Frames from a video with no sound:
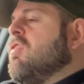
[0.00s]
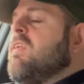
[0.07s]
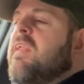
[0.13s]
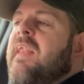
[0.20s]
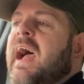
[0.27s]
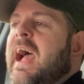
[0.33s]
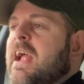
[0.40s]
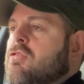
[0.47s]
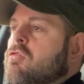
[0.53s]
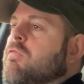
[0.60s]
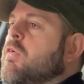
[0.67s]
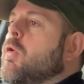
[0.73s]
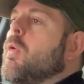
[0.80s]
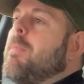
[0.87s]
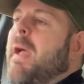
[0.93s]
in the hatch
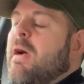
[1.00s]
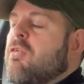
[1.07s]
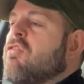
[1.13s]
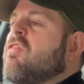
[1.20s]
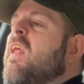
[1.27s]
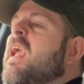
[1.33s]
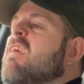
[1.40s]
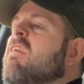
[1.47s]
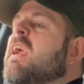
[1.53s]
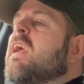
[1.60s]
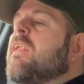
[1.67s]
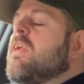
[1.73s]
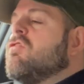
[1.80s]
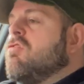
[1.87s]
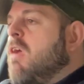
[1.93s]
review about steering
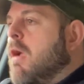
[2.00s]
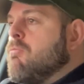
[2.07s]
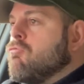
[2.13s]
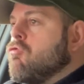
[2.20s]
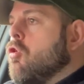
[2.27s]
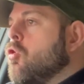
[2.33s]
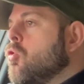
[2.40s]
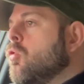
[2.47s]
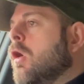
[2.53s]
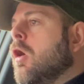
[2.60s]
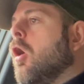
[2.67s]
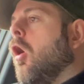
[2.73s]
and the general